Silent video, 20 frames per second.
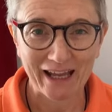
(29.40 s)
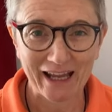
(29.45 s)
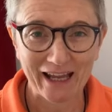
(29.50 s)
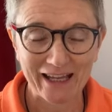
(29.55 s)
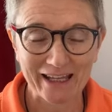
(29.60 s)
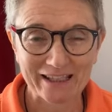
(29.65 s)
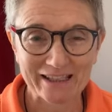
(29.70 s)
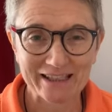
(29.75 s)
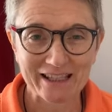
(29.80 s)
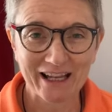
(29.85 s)

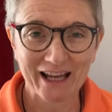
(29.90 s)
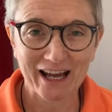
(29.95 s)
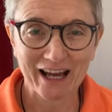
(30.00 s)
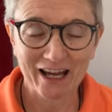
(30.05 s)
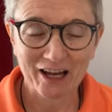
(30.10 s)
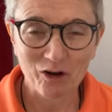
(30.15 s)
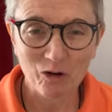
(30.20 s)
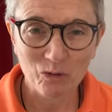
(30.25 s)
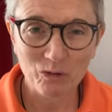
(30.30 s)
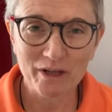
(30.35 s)
And
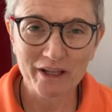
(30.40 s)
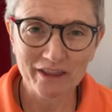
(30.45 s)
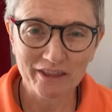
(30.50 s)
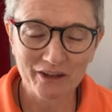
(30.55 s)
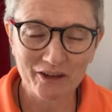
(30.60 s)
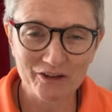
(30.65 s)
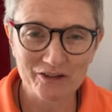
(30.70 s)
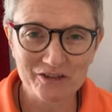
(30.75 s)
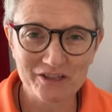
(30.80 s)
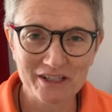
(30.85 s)
Holy
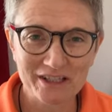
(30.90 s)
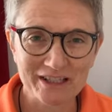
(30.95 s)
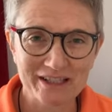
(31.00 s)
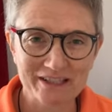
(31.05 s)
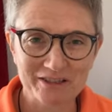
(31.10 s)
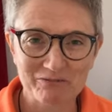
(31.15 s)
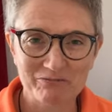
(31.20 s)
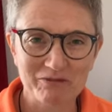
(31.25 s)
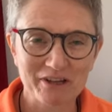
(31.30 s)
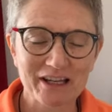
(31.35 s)
Thursday
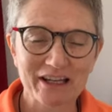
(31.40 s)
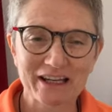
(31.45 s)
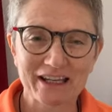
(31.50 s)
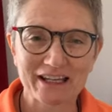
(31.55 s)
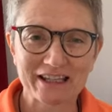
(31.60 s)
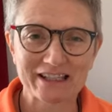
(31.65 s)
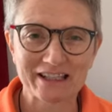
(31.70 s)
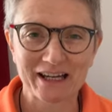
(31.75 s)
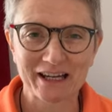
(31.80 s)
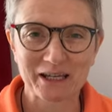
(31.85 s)
is really
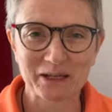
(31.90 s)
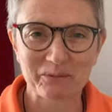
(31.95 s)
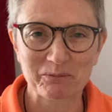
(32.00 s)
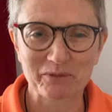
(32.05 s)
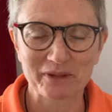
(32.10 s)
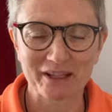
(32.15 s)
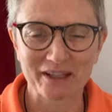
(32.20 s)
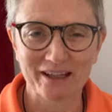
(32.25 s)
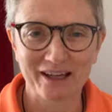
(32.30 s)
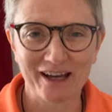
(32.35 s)
a time
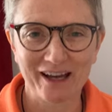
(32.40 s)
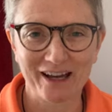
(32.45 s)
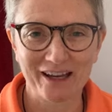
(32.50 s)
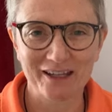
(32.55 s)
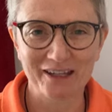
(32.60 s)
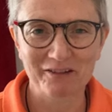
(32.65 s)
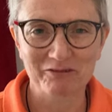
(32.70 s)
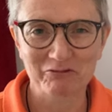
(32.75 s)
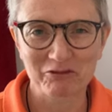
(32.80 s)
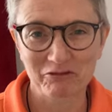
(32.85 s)
that
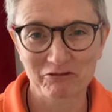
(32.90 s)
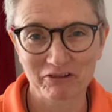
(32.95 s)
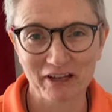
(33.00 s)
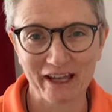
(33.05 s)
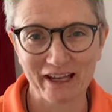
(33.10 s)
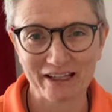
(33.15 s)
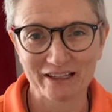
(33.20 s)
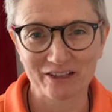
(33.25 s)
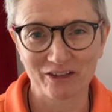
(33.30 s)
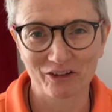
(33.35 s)
I
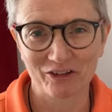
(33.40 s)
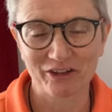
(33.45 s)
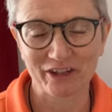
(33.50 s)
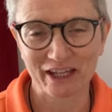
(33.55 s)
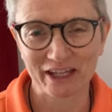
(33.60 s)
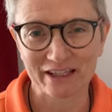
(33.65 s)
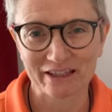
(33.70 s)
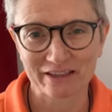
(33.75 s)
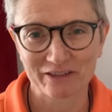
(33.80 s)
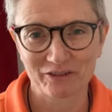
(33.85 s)
reflect on
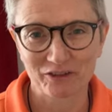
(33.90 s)
that.